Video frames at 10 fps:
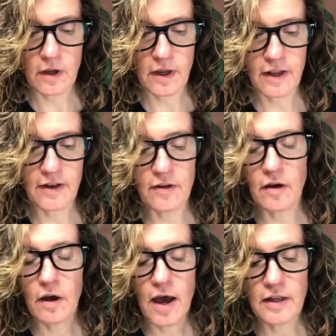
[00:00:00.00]
And
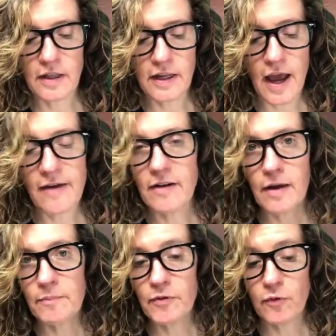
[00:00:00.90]
oddly,
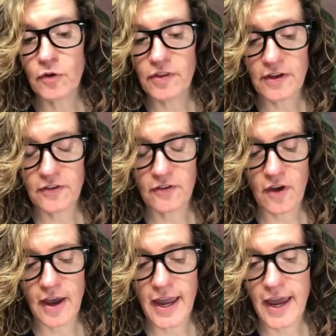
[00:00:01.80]
before this,
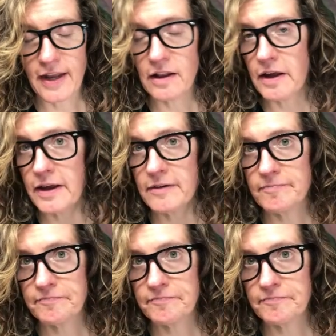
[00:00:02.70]
I had like